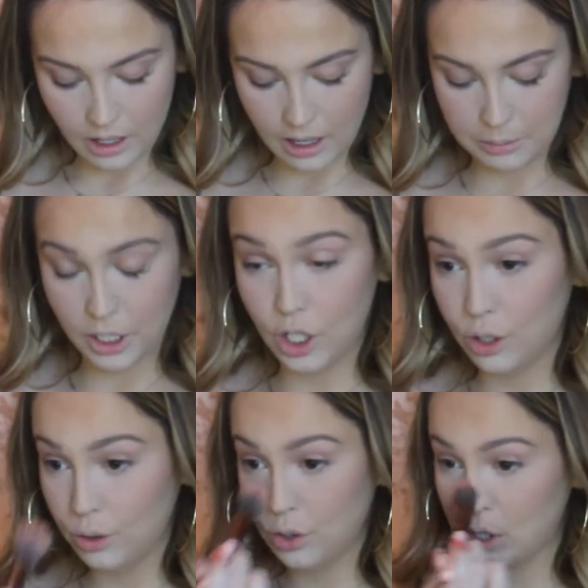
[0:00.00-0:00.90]
I'm a
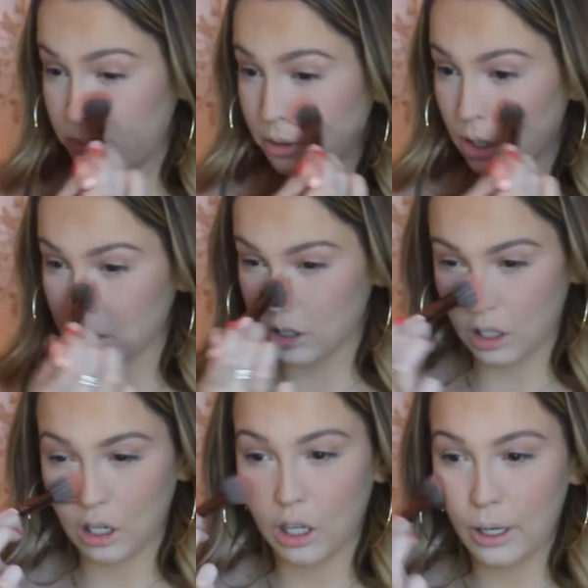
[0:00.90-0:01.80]
huge blush
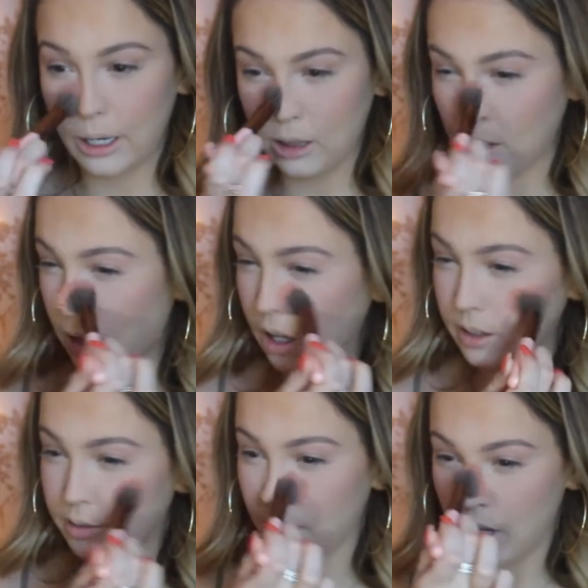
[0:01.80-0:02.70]
girl, and I
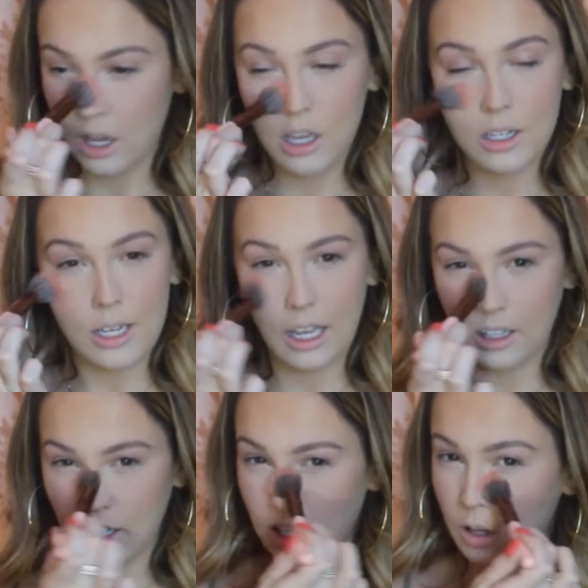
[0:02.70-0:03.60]
love
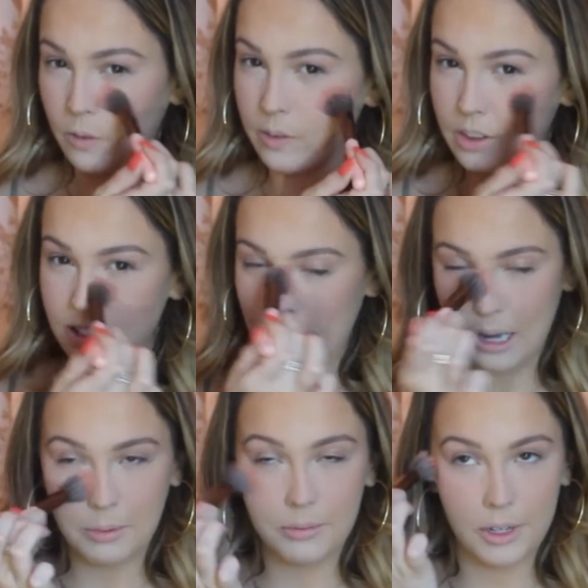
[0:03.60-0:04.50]
taking it over the
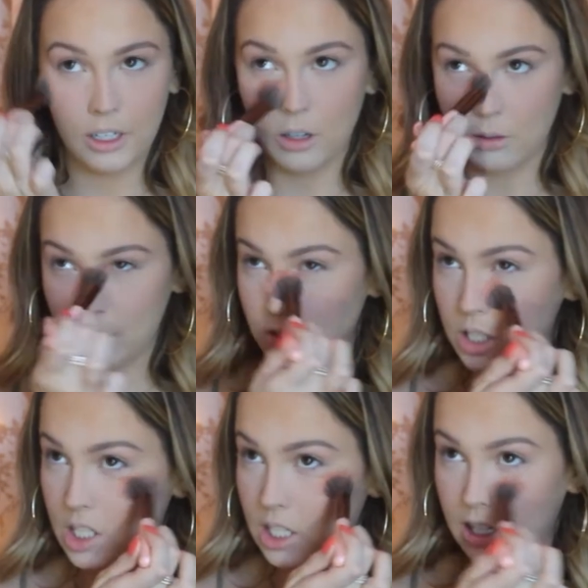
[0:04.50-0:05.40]
top of my nose
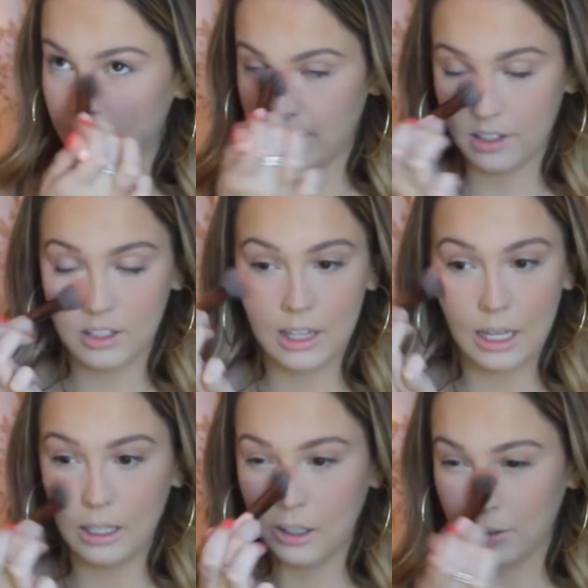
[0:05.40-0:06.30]
just to give us
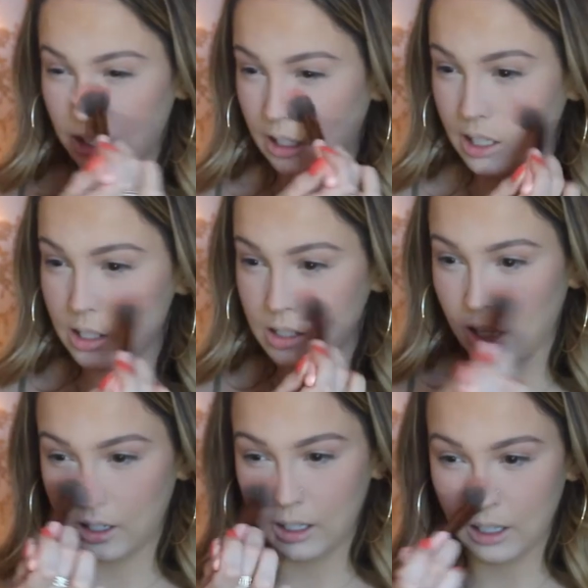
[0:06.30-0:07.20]
that like really like
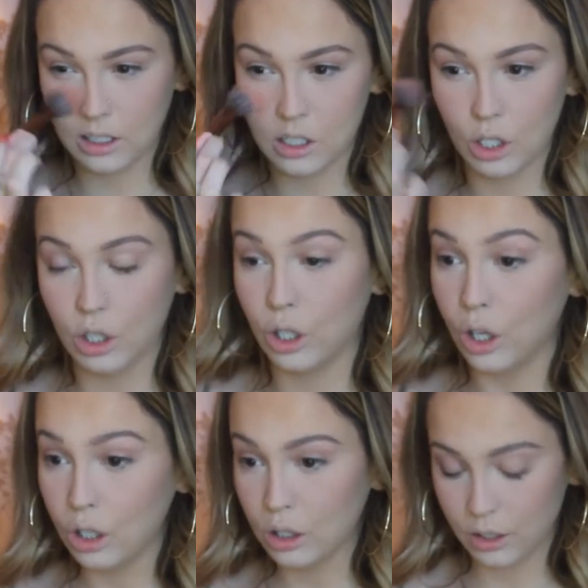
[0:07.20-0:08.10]
sun-kissed
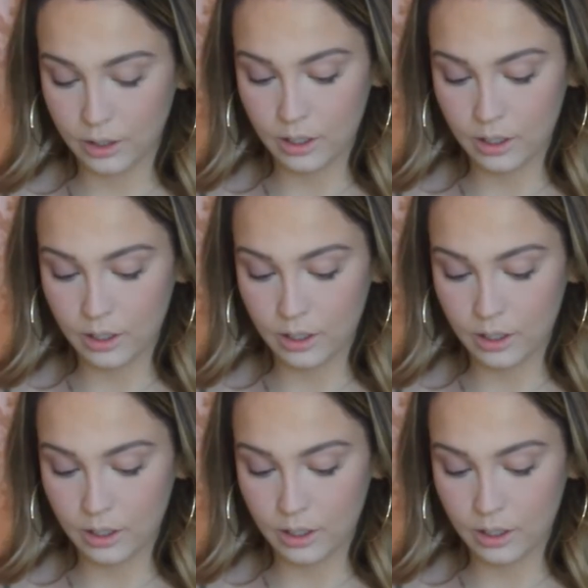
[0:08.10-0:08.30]
look.